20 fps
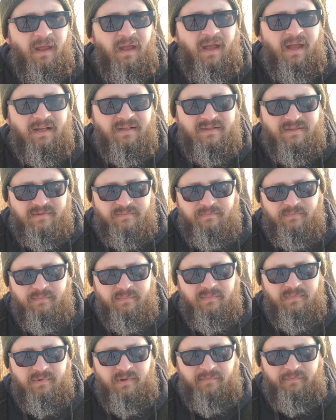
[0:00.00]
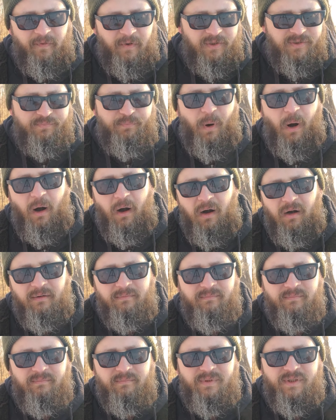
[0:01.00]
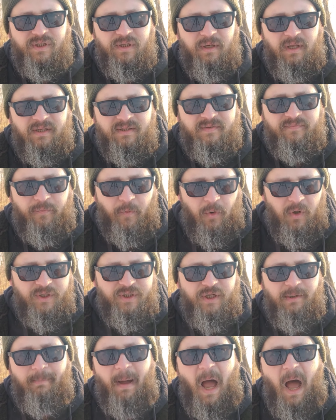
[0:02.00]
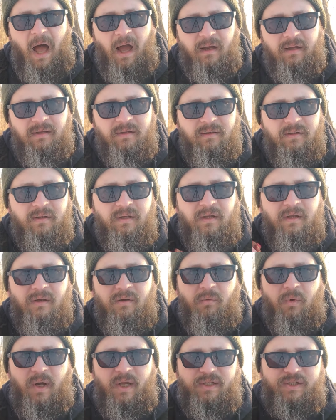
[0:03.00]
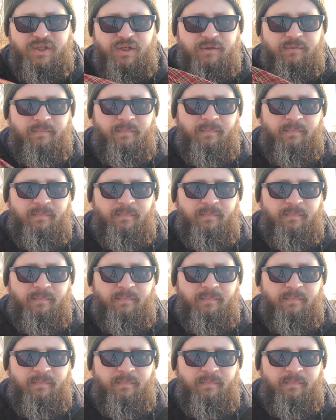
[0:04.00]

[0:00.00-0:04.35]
is the first part is for shemagh, which